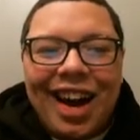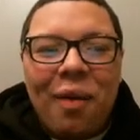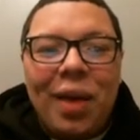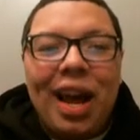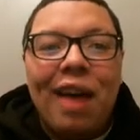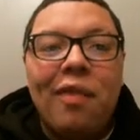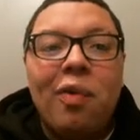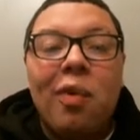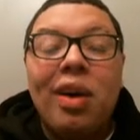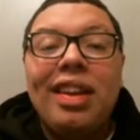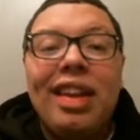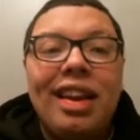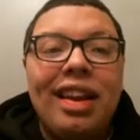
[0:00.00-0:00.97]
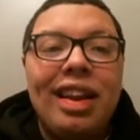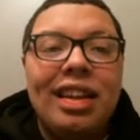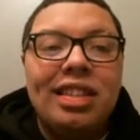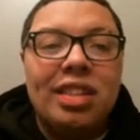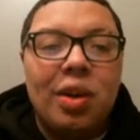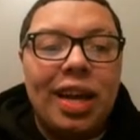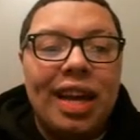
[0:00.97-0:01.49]
We have one DDD
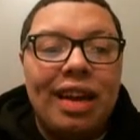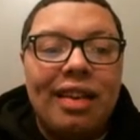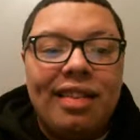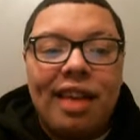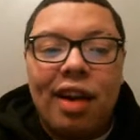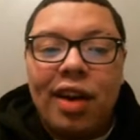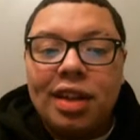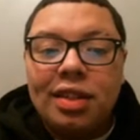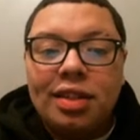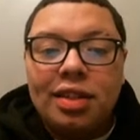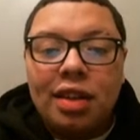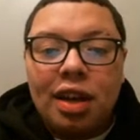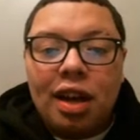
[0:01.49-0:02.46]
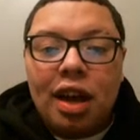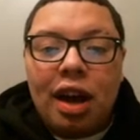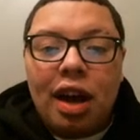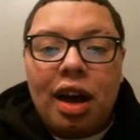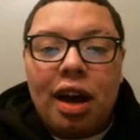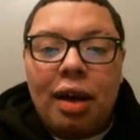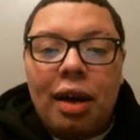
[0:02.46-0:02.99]
Stone King Darius,
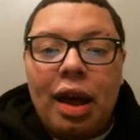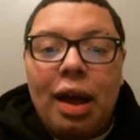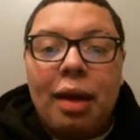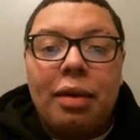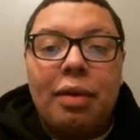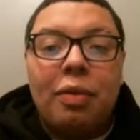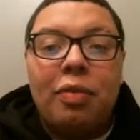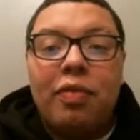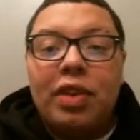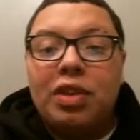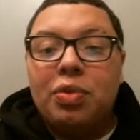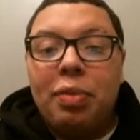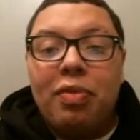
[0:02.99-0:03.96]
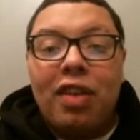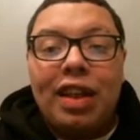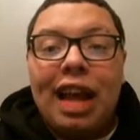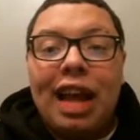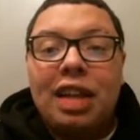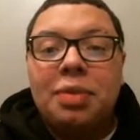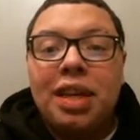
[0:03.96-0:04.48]
and the reason we run
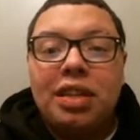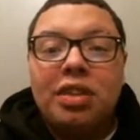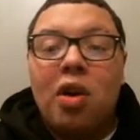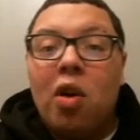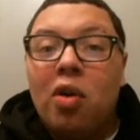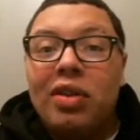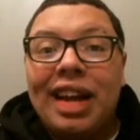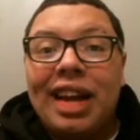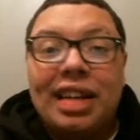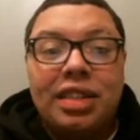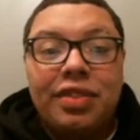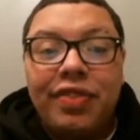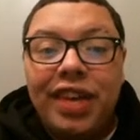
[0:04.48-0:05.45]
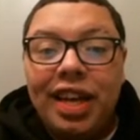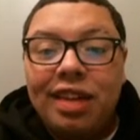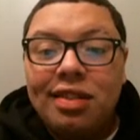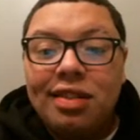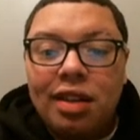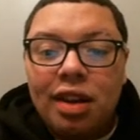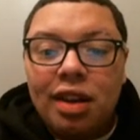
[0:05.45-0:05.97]
that is because the whole deck is
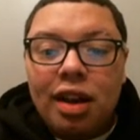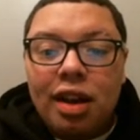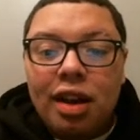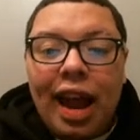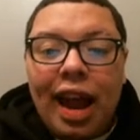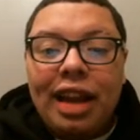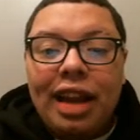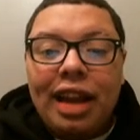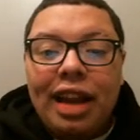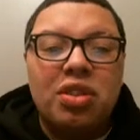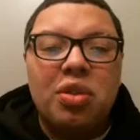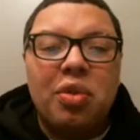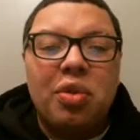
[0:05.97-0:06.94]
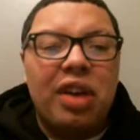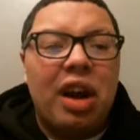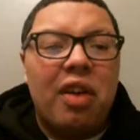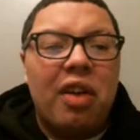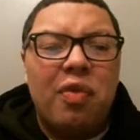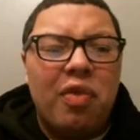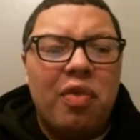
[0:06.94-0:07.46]
Fiends, and he's also a
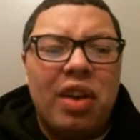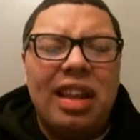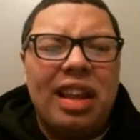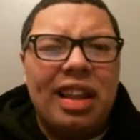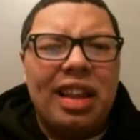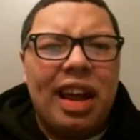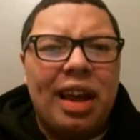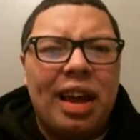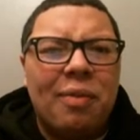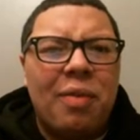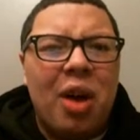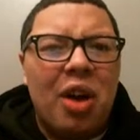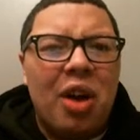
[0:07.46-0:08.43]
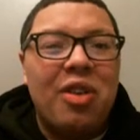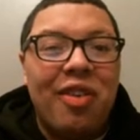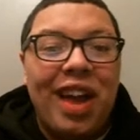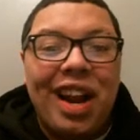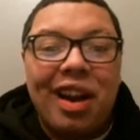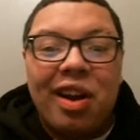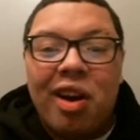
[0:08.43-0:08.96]
really like
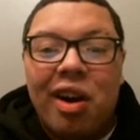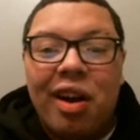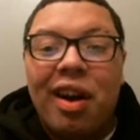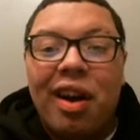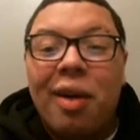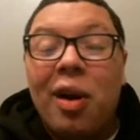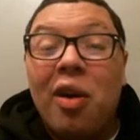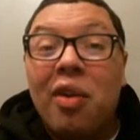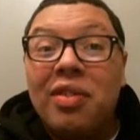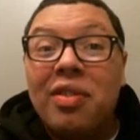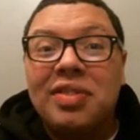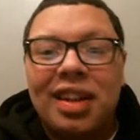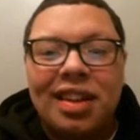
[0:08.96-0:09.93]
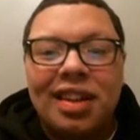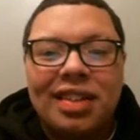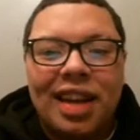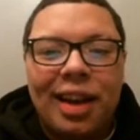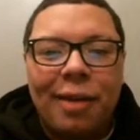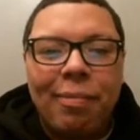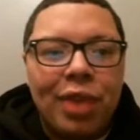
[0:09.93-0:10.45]
underrated card. I'll go over his effect in a
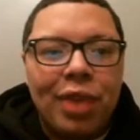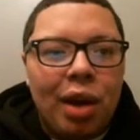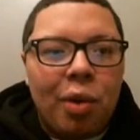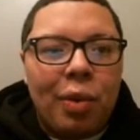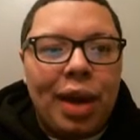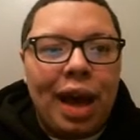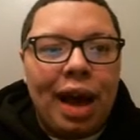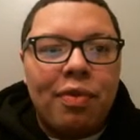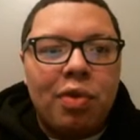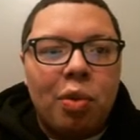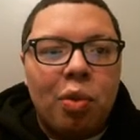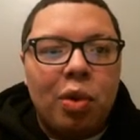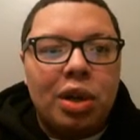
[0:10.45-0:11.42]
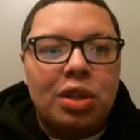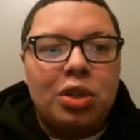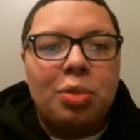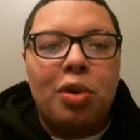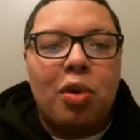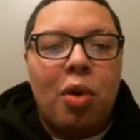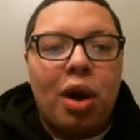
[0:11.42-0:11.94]
second. We have one Super
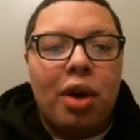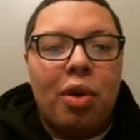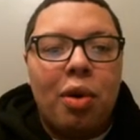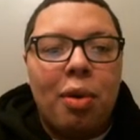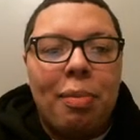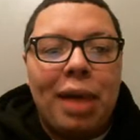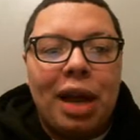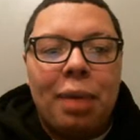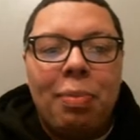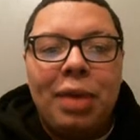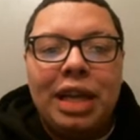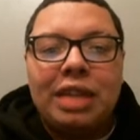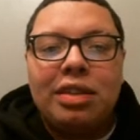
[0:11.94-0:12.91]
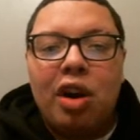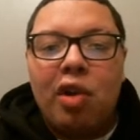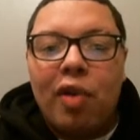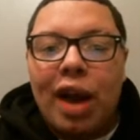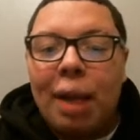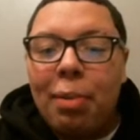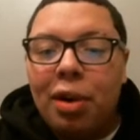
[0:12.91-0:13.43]
Quanto Mech Beast
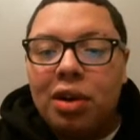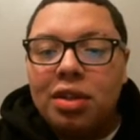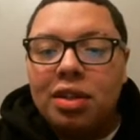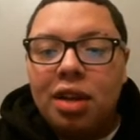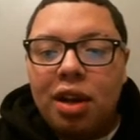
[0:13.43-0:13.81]
Grand Pulse.